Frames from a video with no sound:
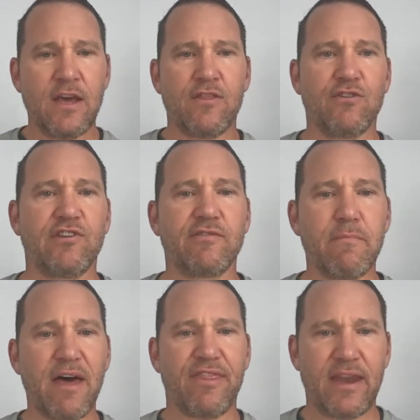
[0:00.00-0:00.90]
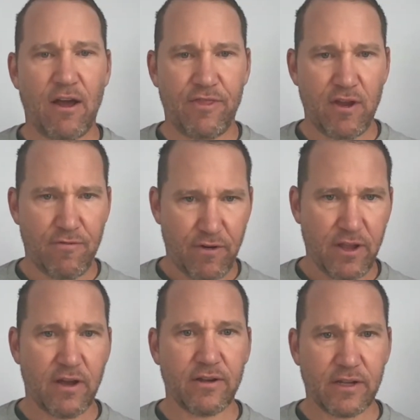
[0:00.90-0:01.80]
There's this method out there for
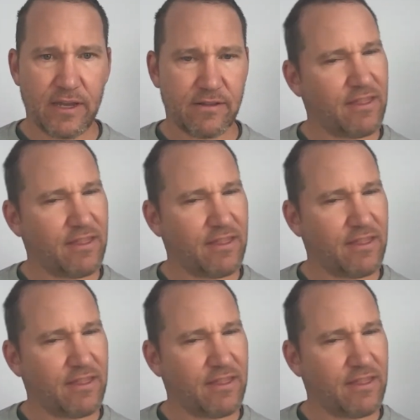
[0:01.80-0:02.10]
younger kids.